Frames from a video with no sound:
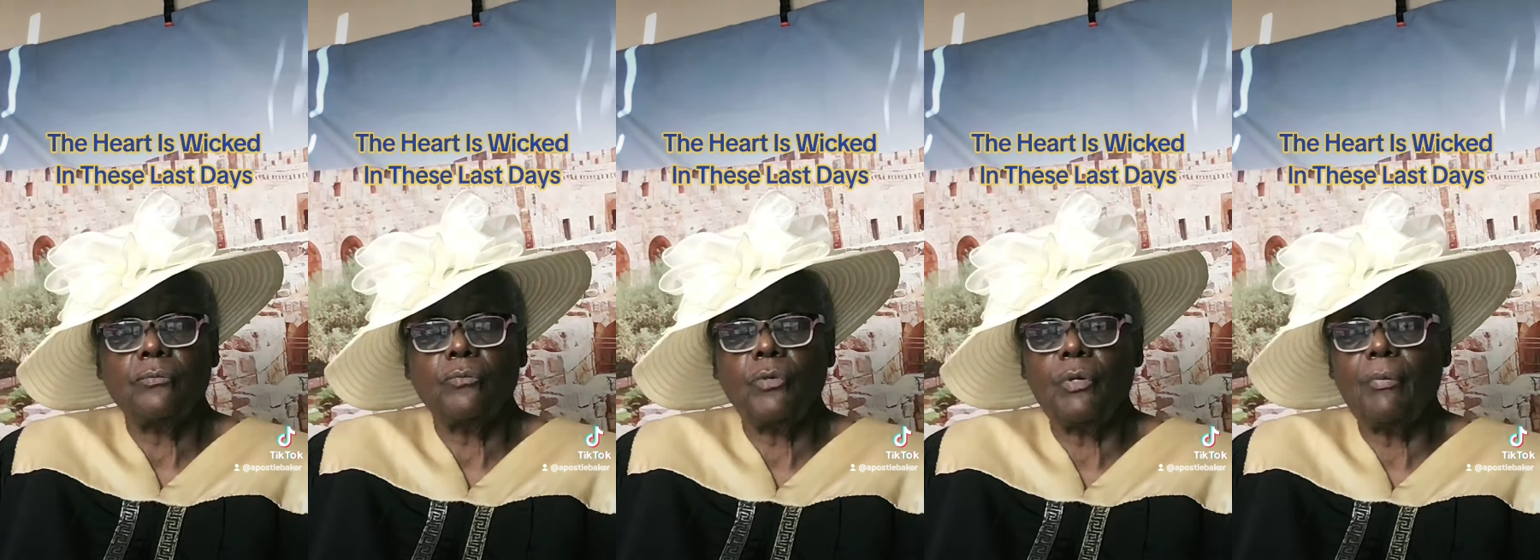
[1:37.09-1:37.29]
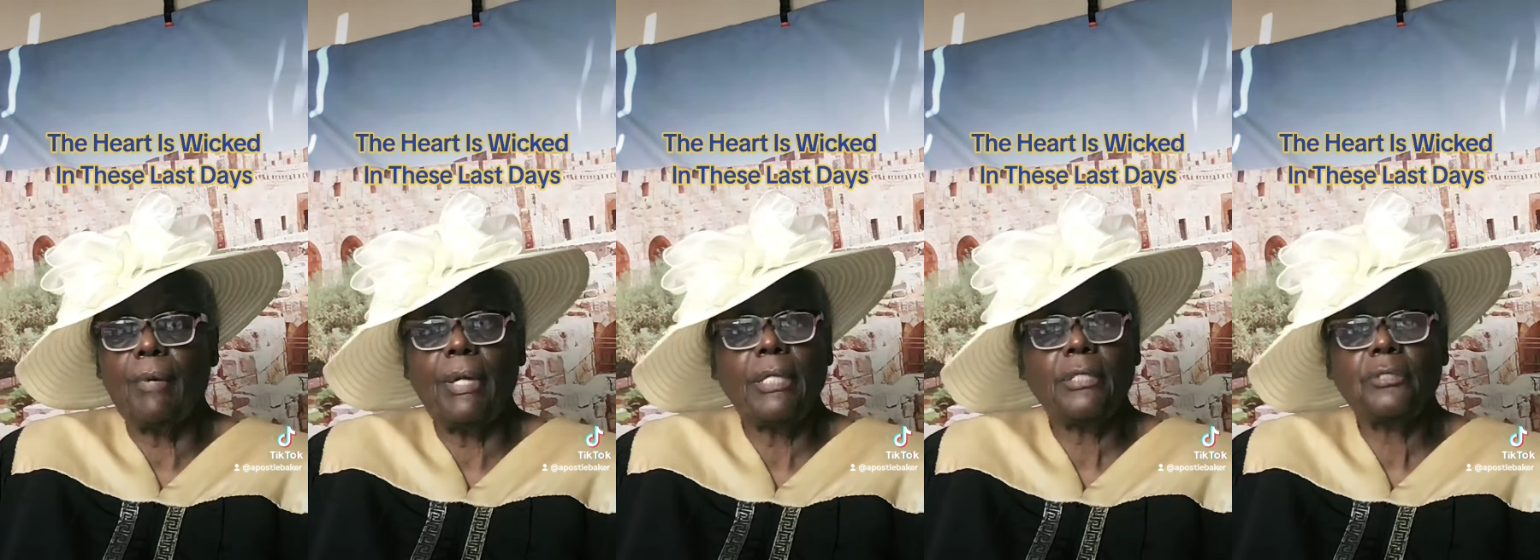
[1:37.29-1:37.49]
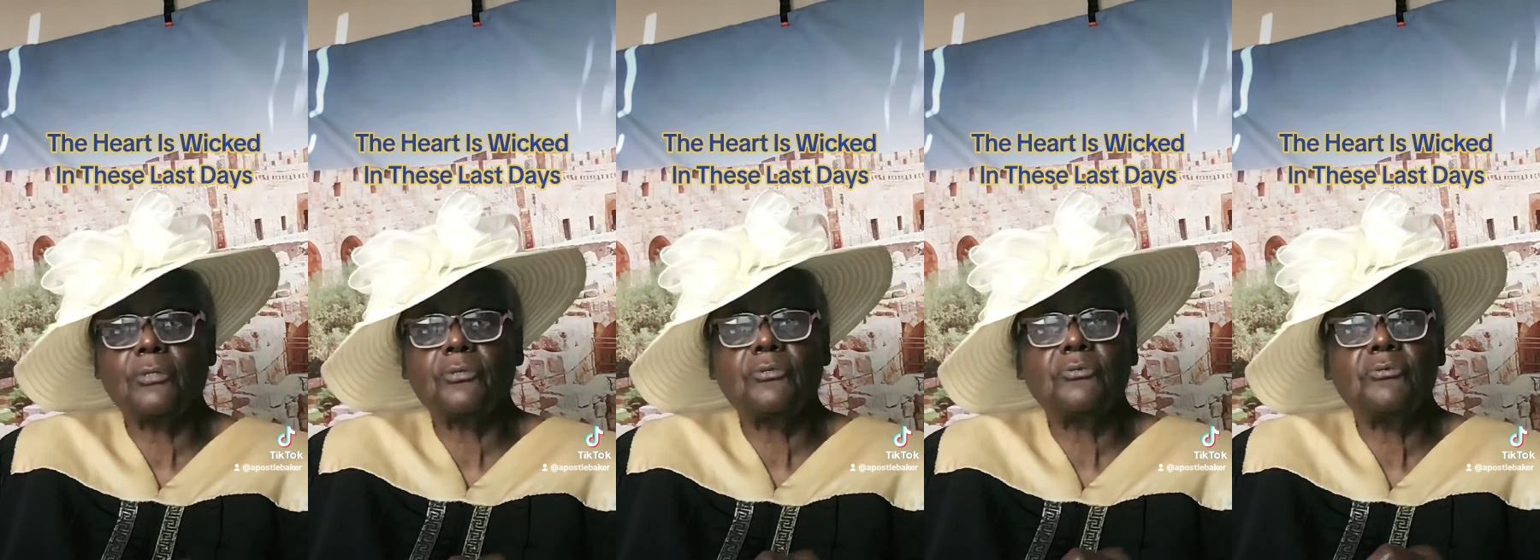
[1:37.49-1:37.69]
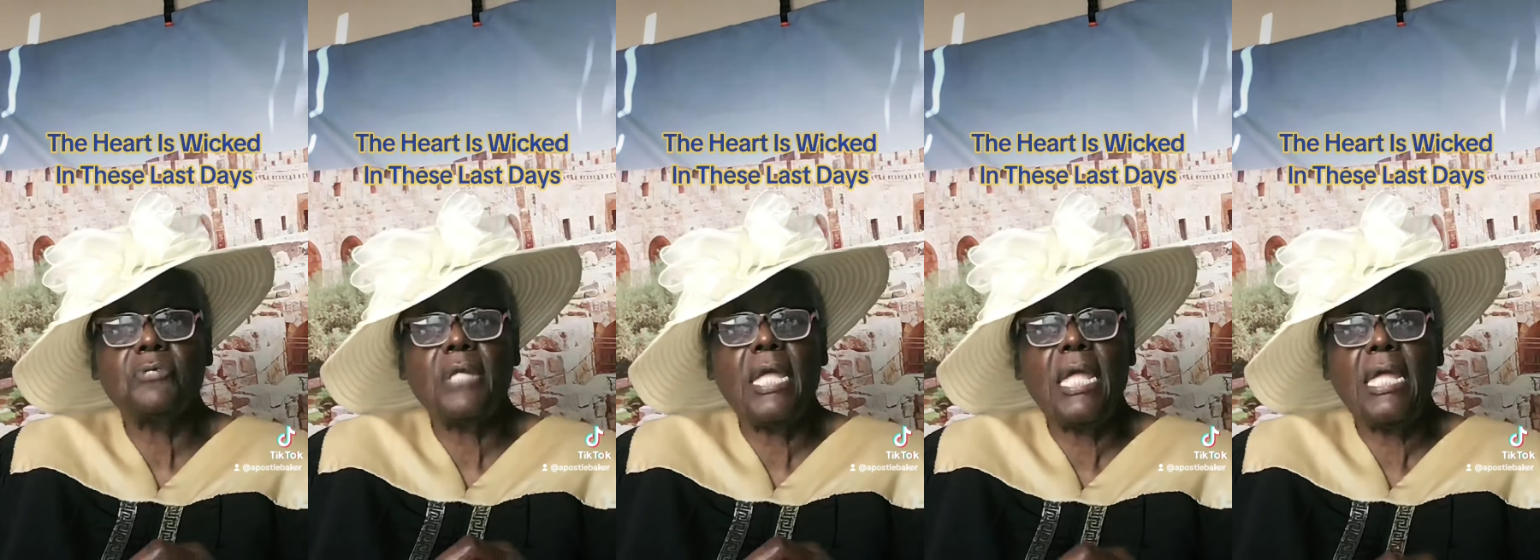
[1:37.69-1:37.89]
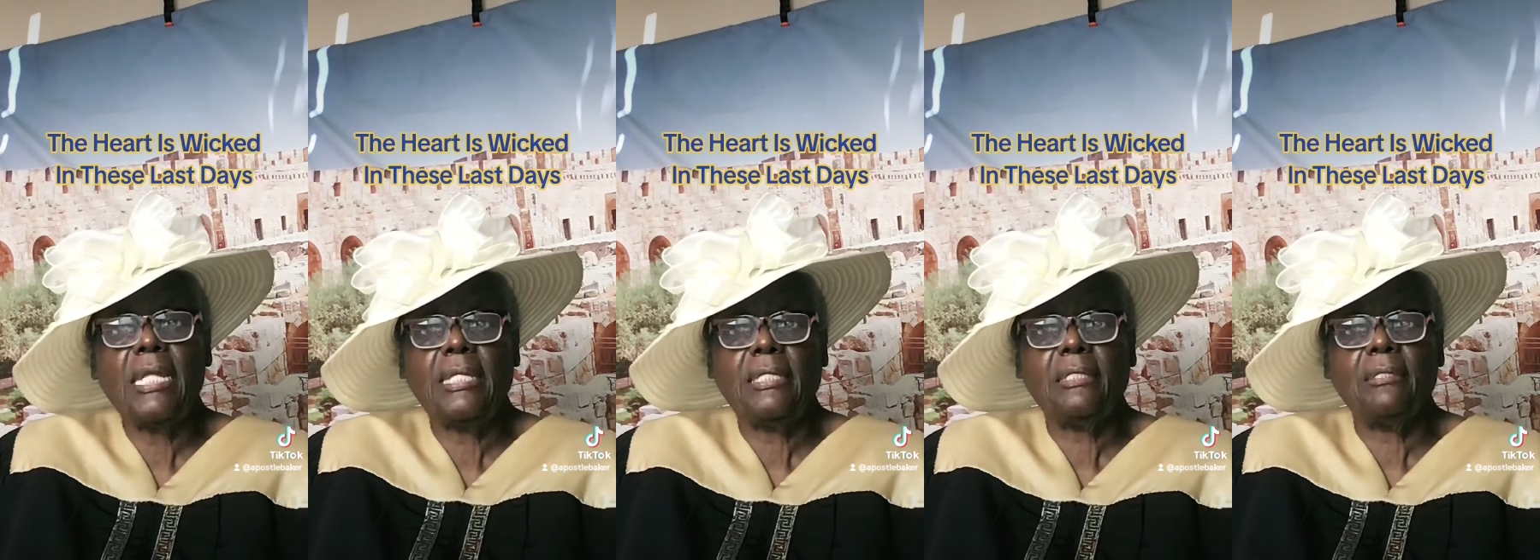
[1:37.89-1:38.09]
We weren't
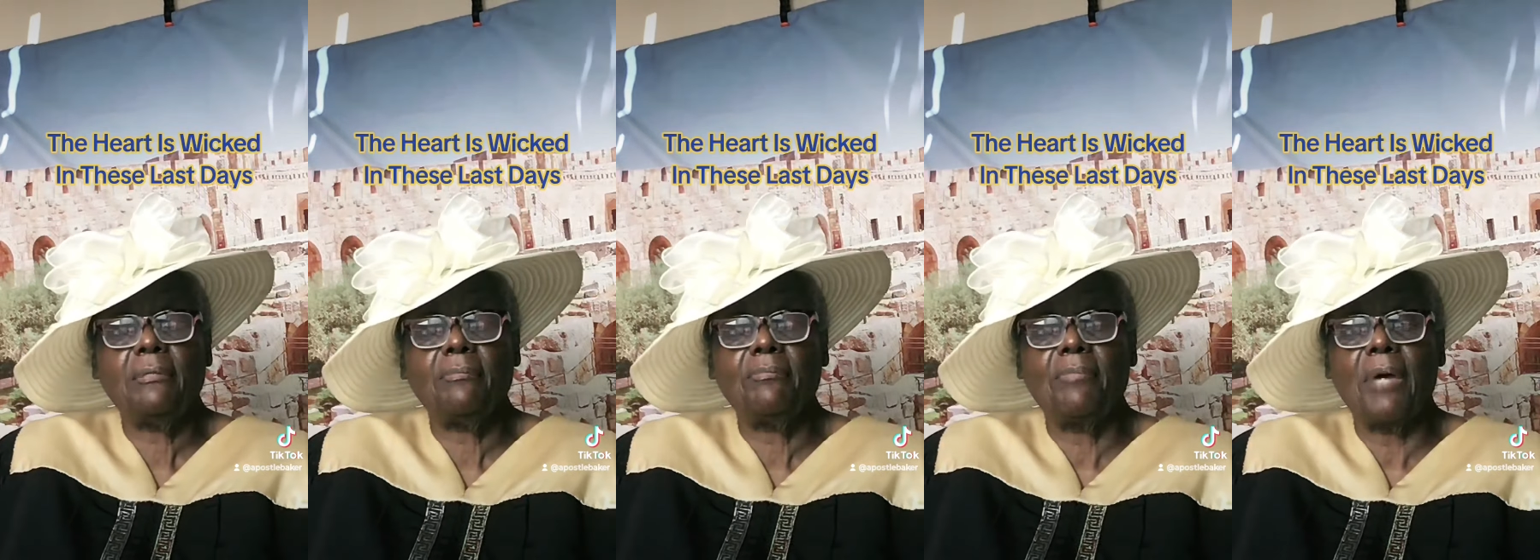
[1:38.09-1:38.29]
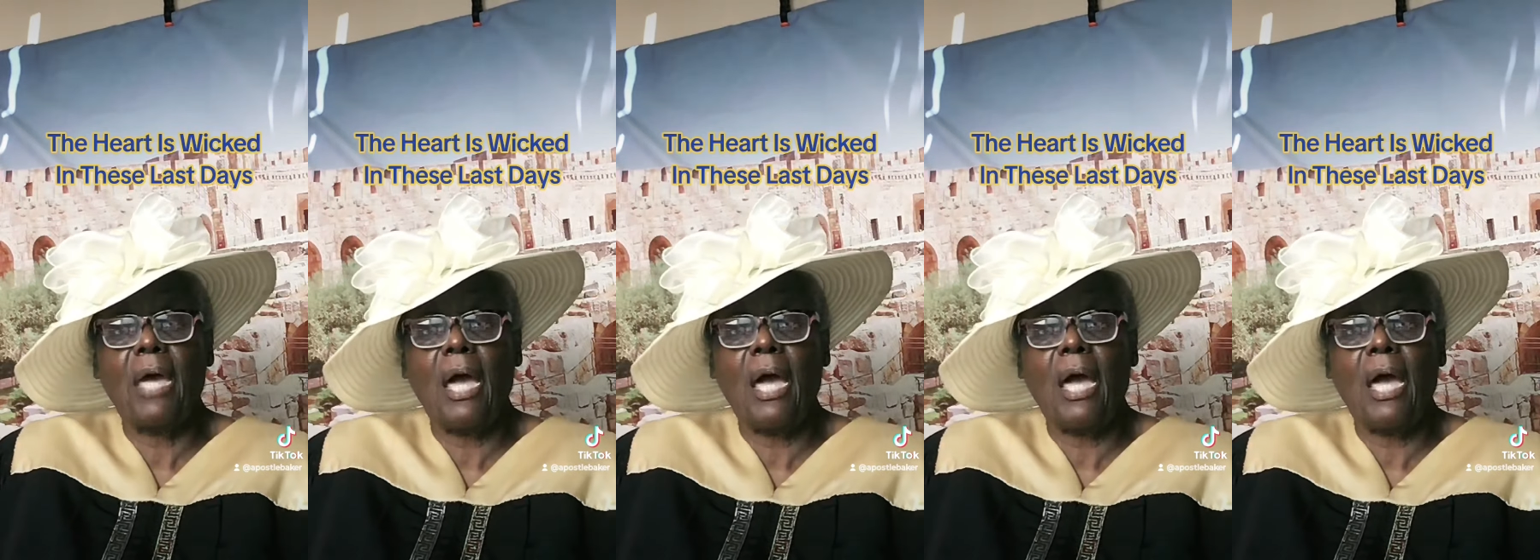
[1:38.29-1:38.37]
created